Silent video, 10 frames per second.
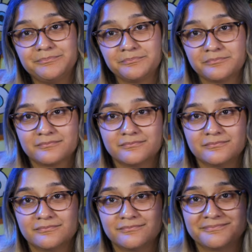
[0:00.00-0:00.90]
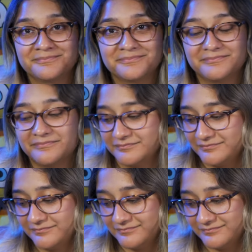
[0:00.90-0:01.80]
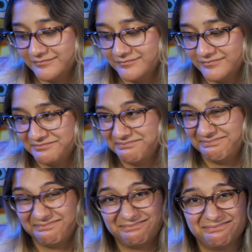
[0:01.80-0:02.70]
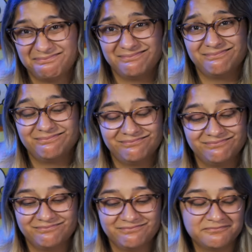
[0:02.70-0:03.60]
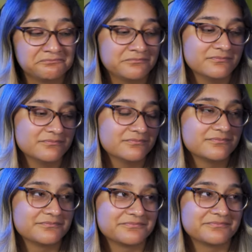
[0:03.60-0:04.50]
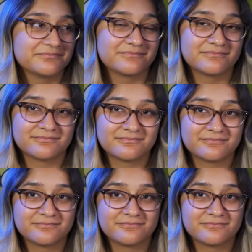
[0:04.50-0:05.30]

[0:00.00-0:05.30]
The person shown says nothing.